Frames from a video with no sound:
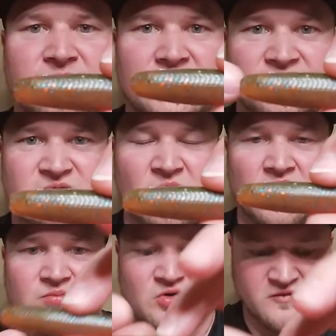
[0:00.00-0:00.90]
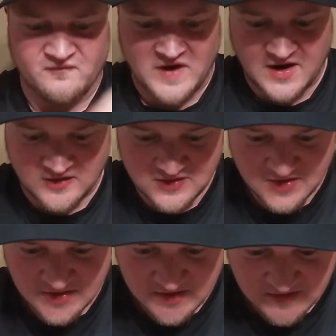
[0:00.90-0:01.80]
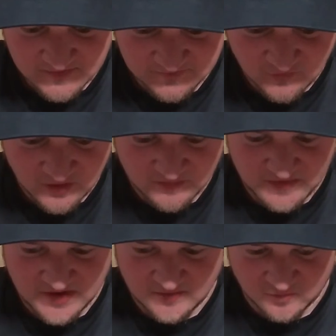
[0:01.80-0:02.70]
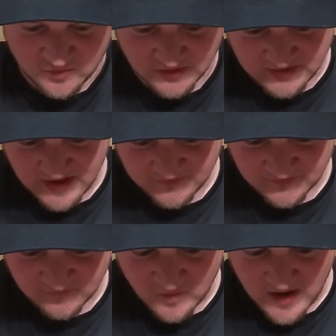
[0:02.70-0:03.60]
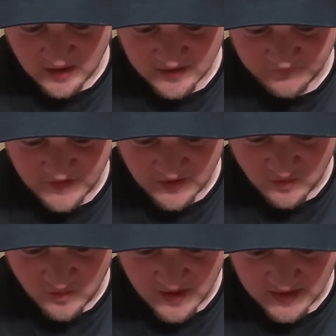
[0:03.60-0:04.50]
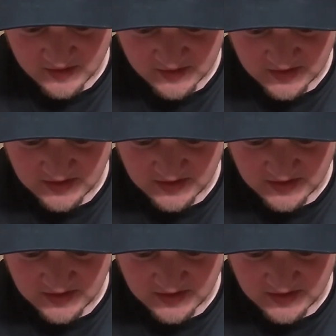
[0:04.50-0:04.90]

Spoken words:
The smaller profile is going to be really nice as well if they don't want to